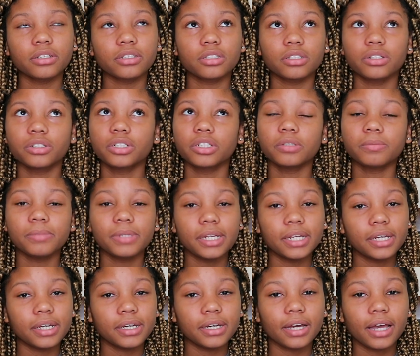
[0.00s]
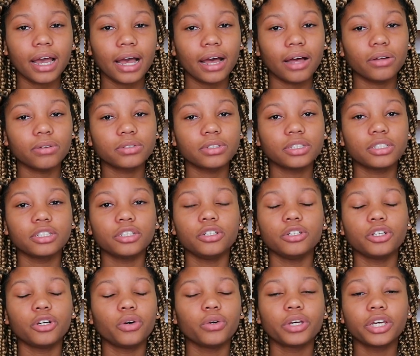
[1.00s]
your social media accounts to,
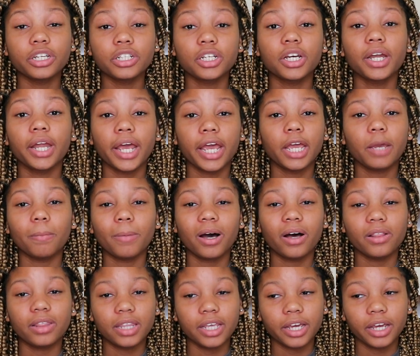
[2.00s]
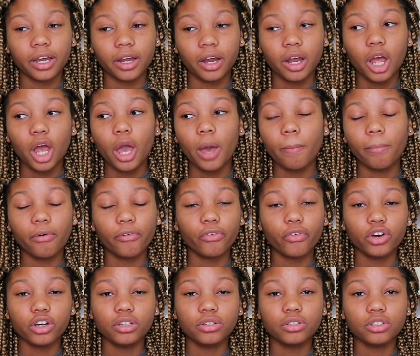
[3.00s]
you know, get your name out there
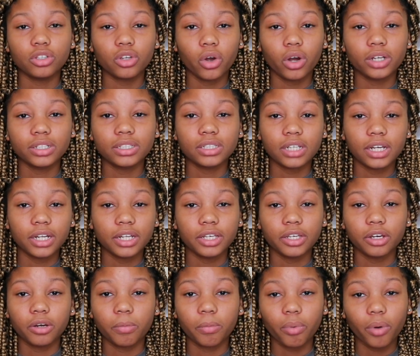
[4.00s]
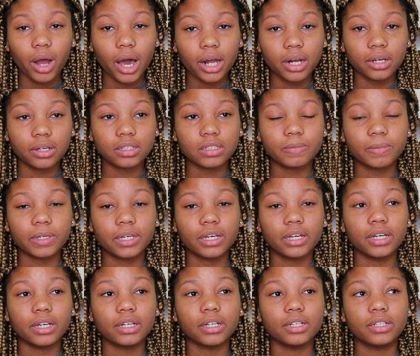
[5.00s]
before you start selling your products.
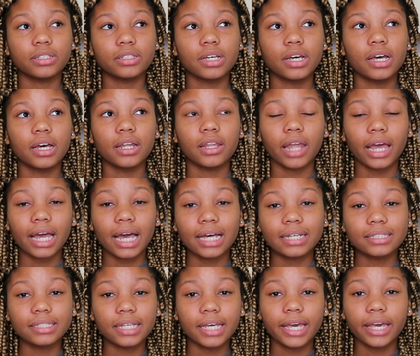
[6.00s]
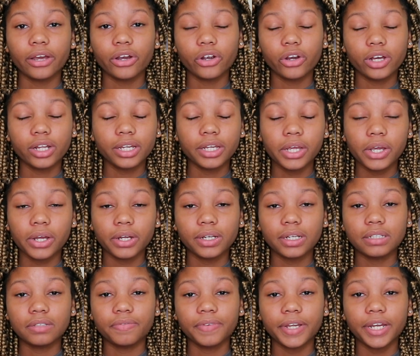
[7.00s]
Because like I said earlier in
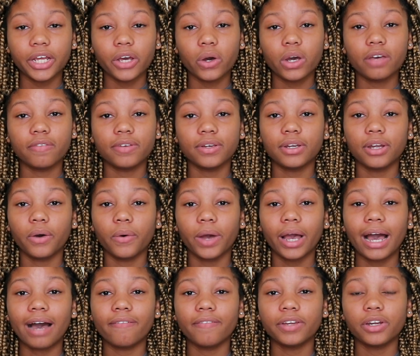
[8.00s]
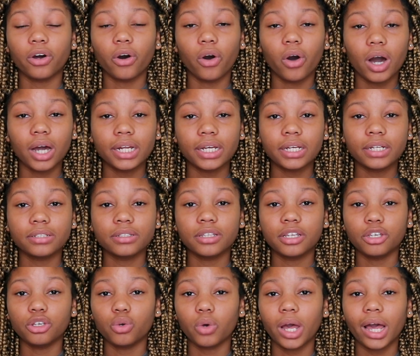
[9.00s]
this video, if you don't have an audience,
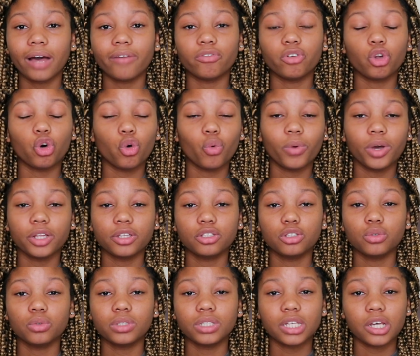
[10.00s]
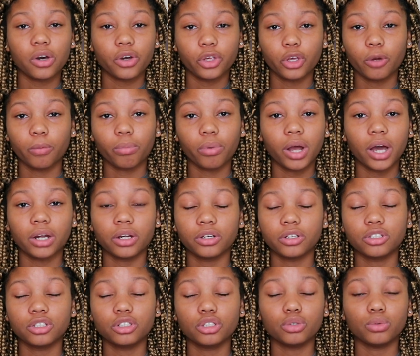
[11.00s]
then you have no one to sell your
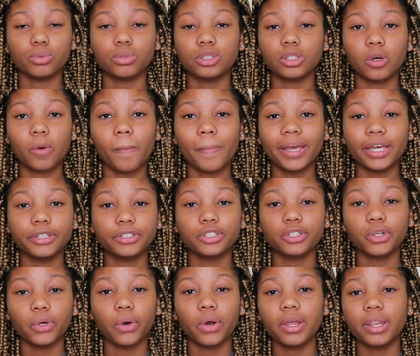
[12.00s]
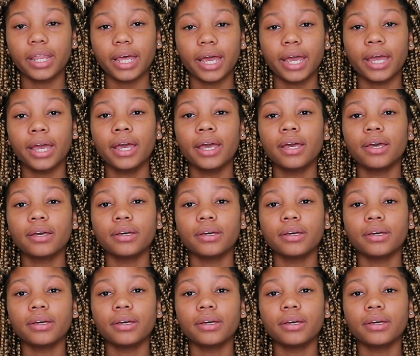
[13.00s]
products to. So make sure that